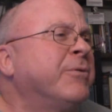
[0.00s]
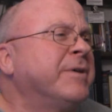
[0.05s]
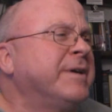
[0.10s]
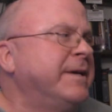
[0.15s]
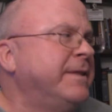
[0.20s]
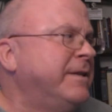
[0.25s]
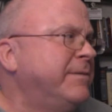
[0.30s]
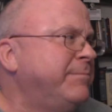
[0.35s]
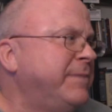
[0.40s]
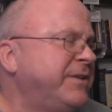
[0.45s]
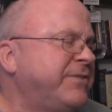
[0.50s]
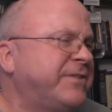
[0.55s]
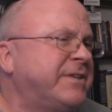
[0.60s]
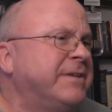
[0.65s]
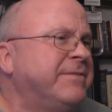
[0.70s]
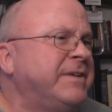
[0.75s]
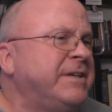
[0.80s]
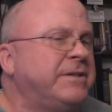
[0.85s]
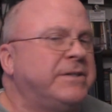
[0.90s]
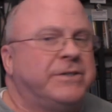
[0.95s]
in the midst
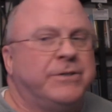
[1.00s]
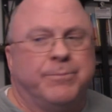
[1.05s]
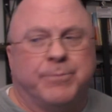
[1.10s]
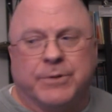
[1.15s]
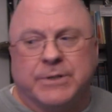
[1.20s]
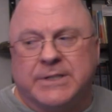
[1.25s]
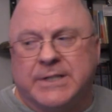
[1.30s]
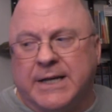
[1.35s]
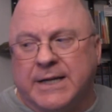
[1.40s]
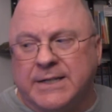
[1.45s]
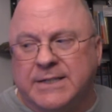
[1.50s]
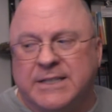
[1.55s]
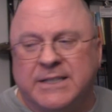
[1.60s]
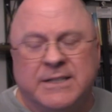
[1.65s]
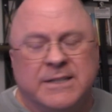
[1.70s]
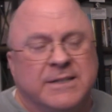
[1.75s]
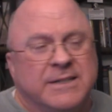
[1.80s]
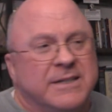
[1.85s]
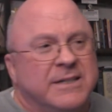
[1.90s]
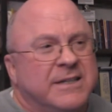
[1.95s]
of it to protect
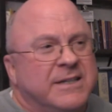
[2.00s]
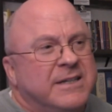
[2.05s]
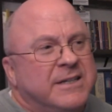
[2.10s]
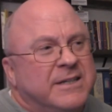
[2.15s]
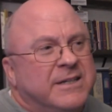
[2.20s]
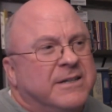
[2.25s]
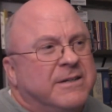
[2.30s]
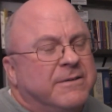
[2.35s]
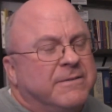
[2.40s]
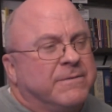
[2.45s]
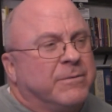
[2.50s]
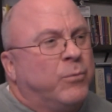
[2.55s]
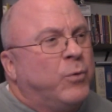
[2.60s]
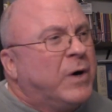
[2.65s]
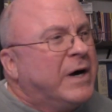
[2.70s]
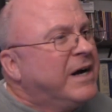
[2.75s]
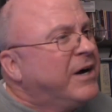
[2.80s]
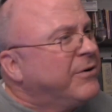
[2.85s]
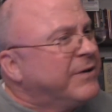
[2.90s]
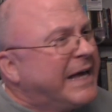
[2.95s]
it from
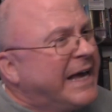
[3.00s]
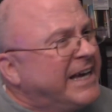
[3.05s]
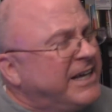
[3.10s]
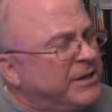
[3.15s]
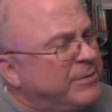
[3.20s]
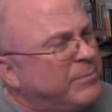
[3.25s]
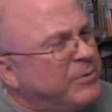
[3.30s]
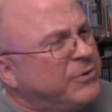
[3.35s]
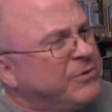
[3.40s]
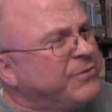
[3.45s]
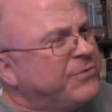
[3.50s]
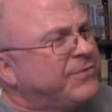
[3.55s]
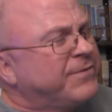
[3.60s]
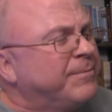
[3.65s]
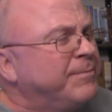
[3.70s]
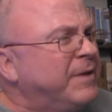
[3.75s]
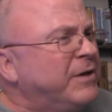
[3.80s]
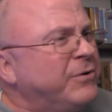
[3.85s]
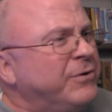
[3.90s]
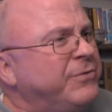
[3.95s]
wild animals,
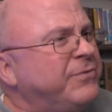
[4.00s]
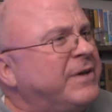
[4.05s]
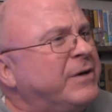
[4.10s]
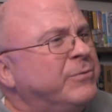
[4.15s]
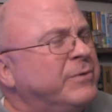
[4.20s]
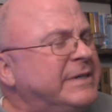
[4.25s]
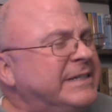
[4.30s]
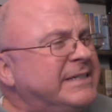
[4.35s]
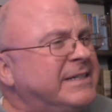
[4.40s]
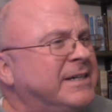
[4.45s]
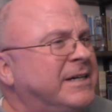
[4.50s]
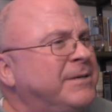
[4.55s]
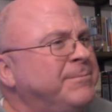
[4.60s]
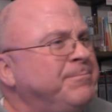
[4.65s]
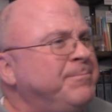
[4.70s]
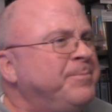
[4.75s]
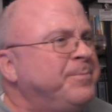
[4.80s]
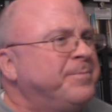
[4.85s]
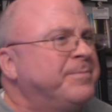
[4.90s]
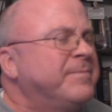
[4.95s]
from those that would come.